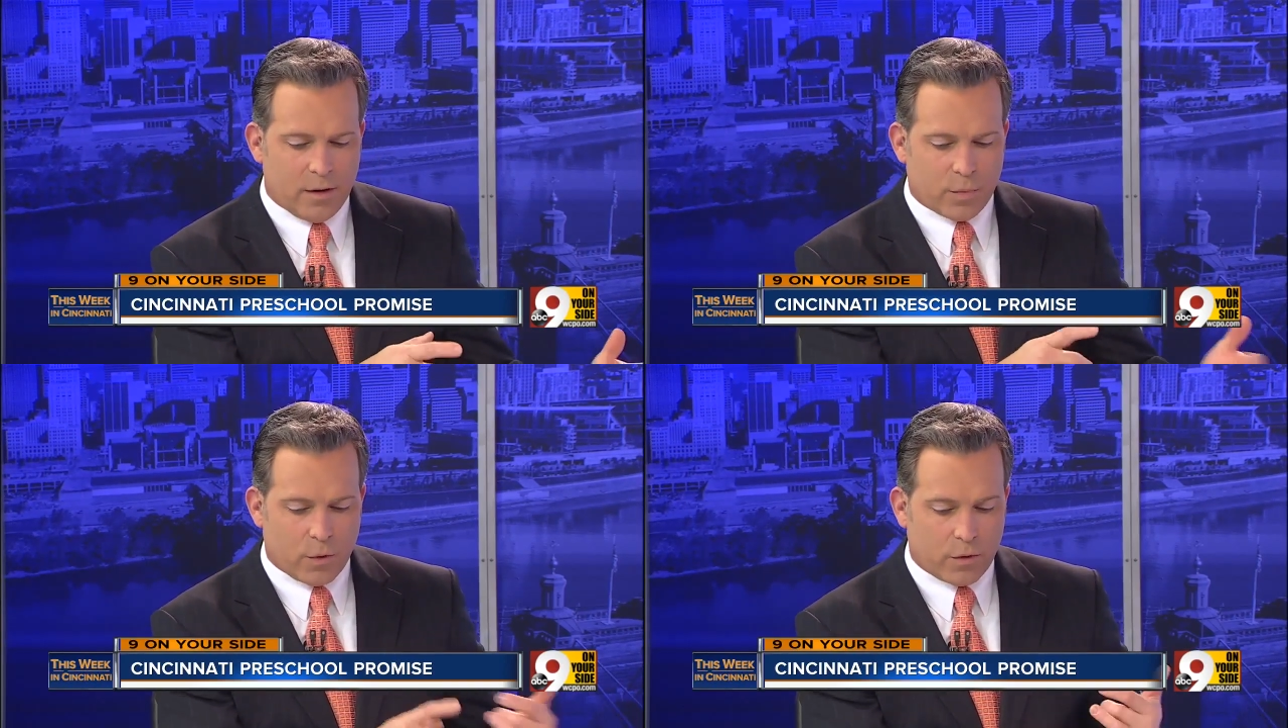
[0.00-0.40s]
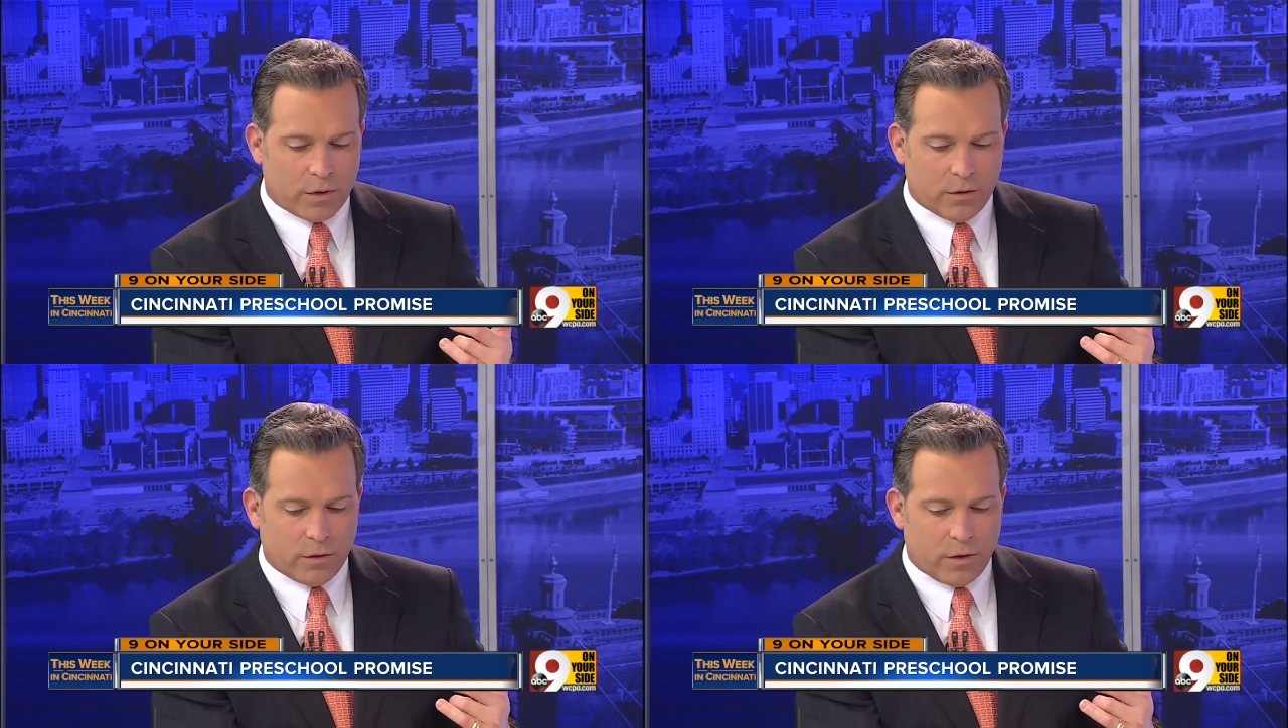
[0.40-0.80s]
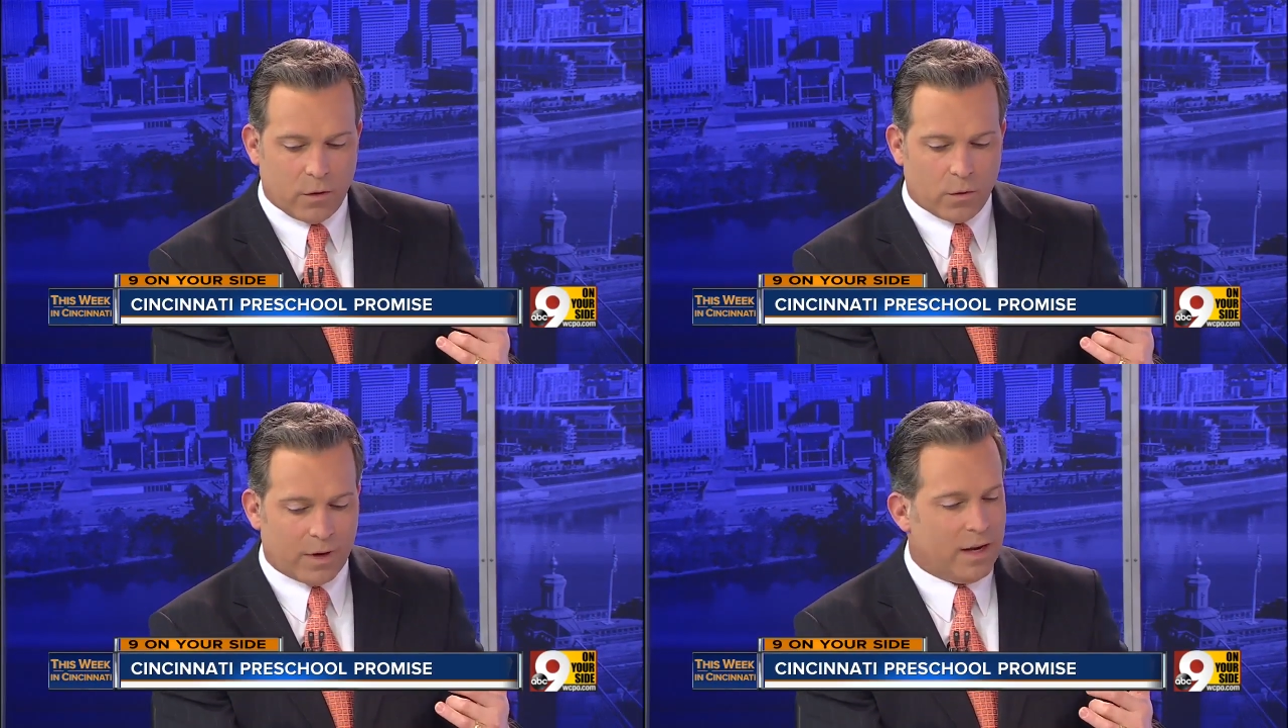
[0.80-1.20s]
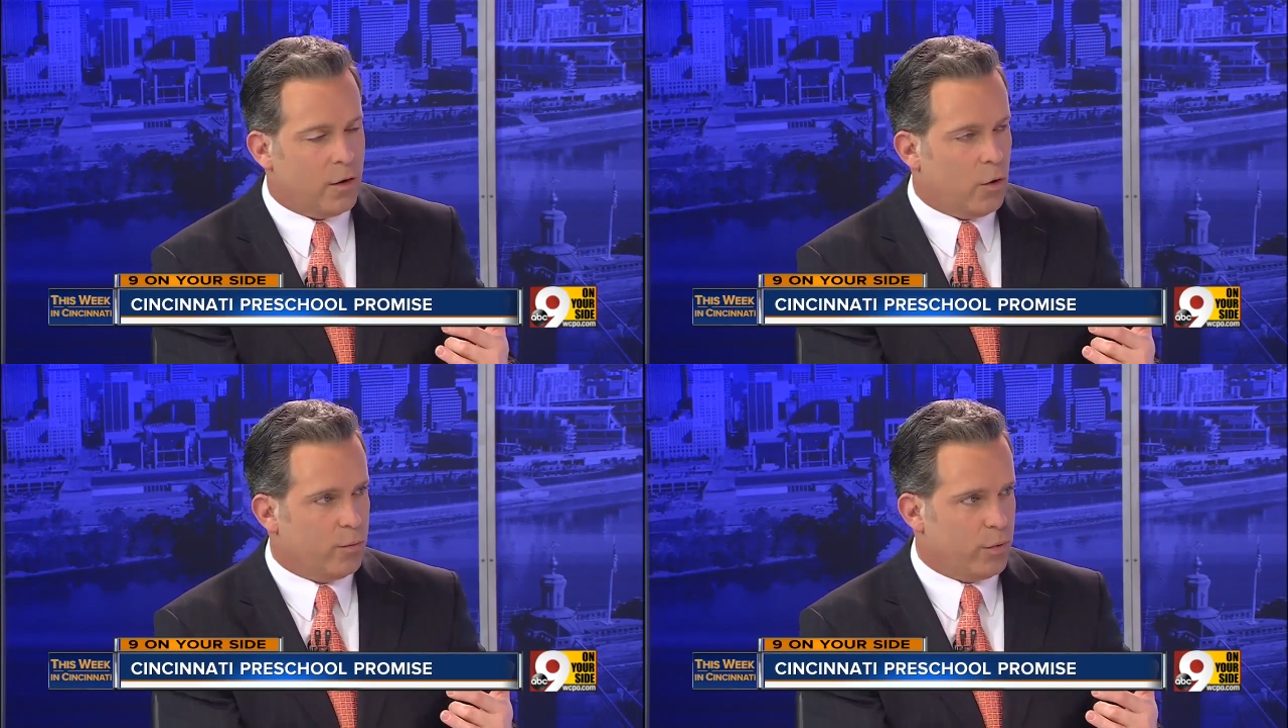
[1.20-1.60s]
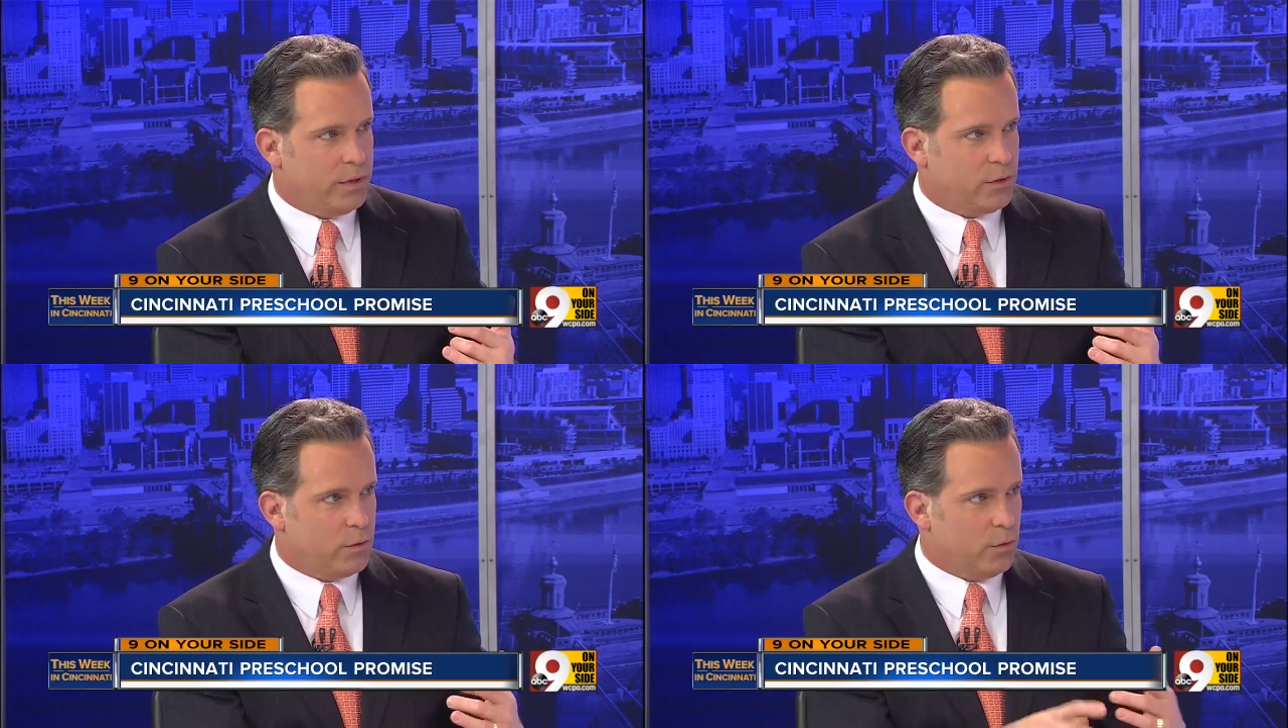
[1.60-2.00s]
parochial, or in-home
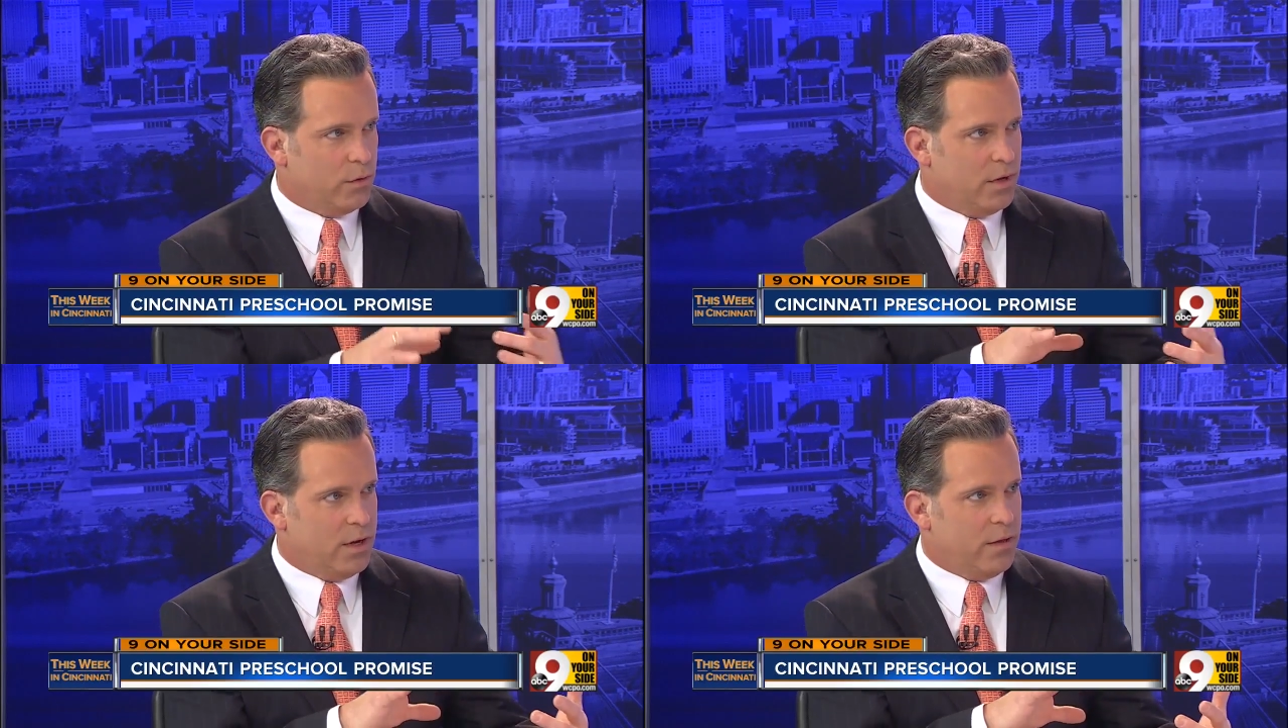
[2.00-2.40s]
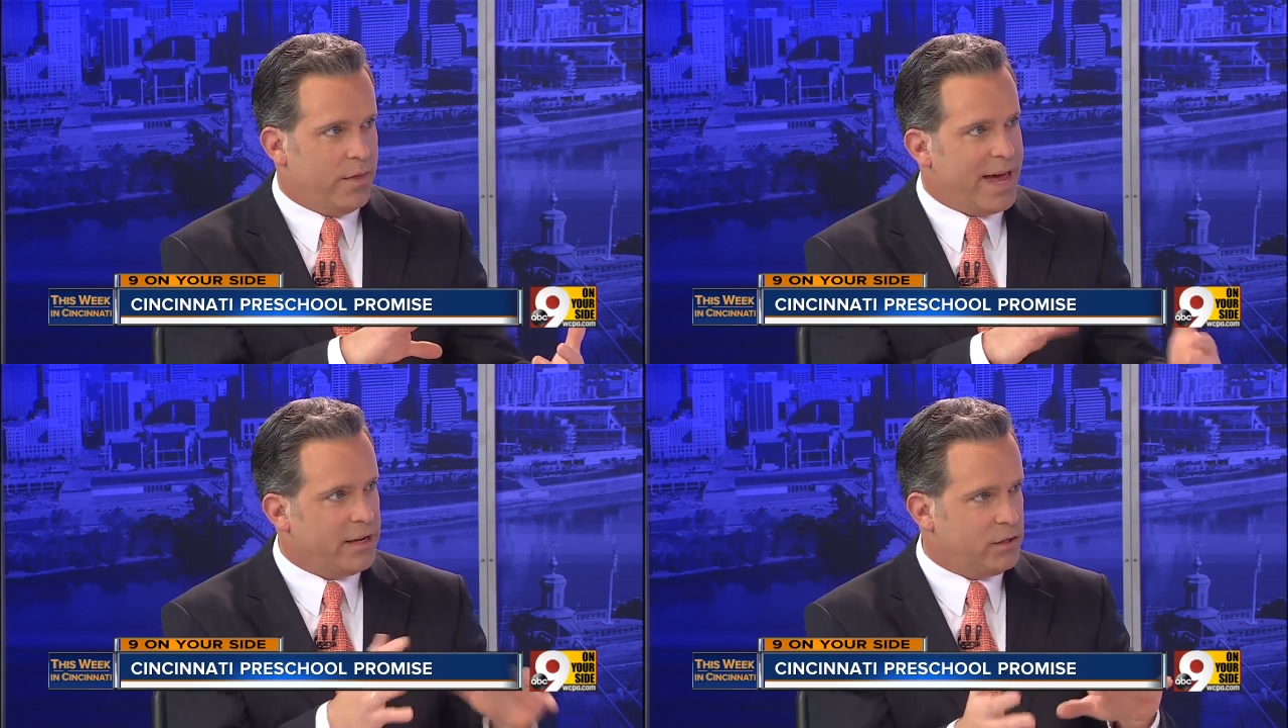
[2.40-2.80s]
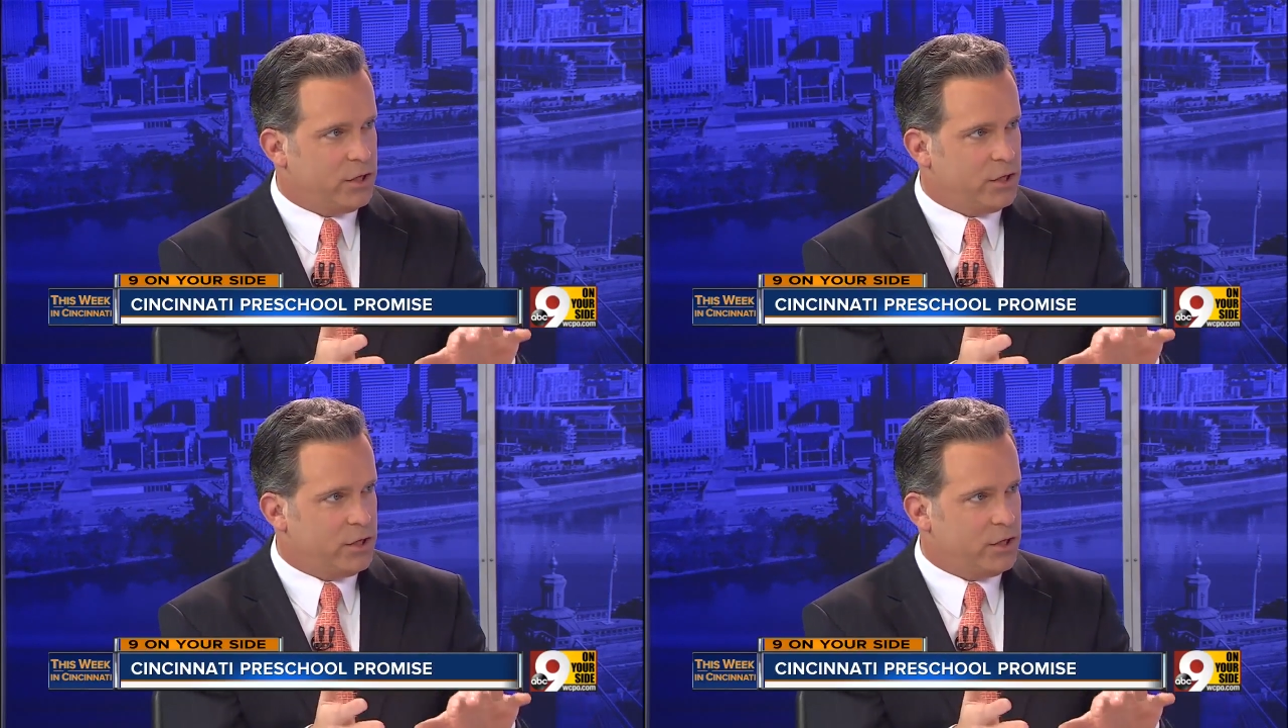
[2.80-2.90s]
preschool. That has